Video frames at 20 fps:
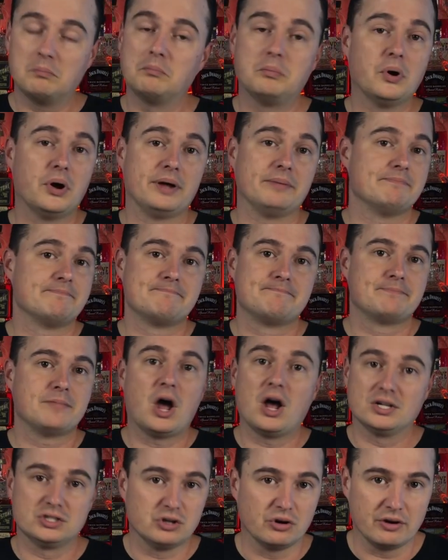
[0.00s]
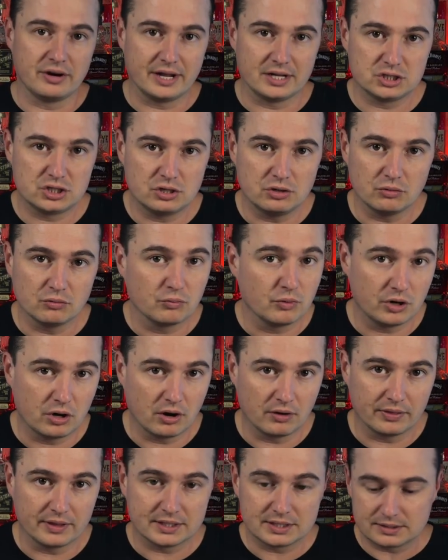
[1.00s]
But odds are against you,
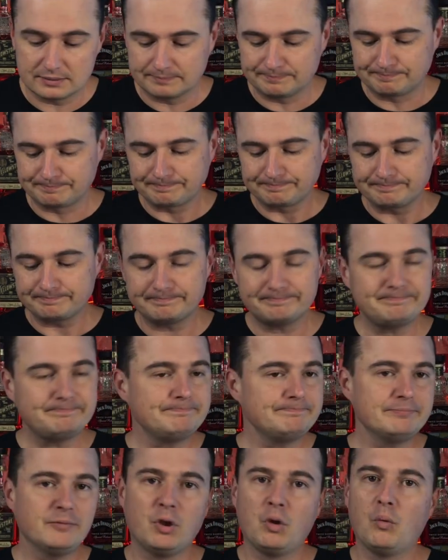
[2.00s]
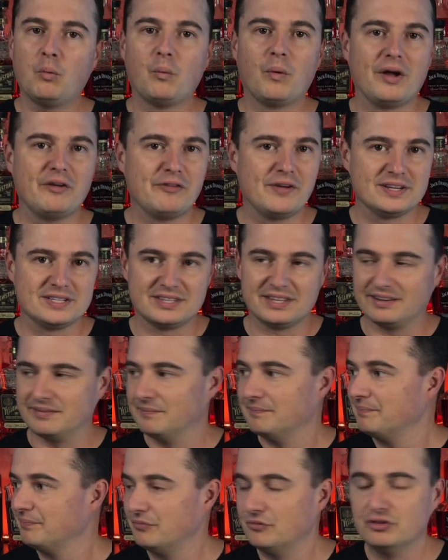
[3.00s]
regardless. Wife has the
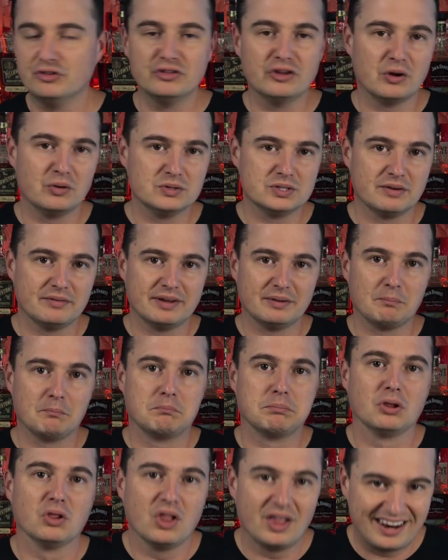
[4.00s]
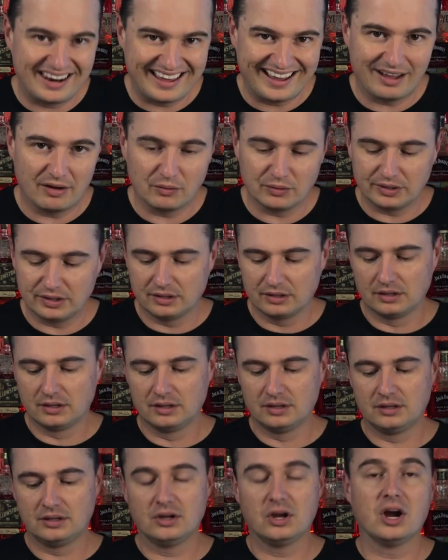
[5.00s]
nose of a bloodhound.
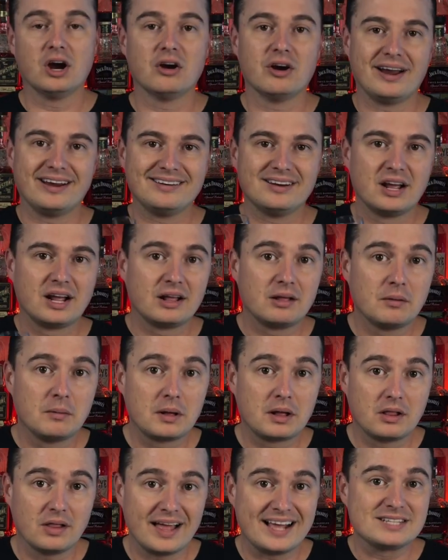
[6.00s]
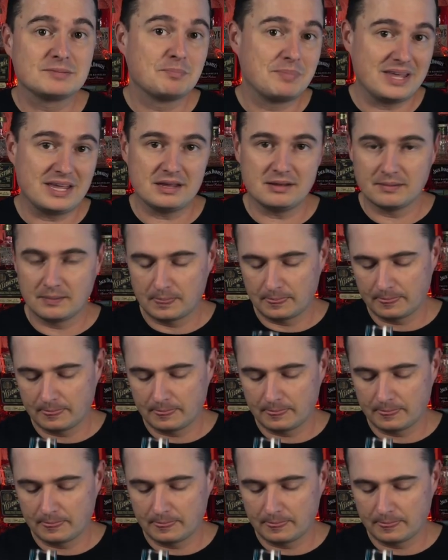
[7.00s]
All right, glass B.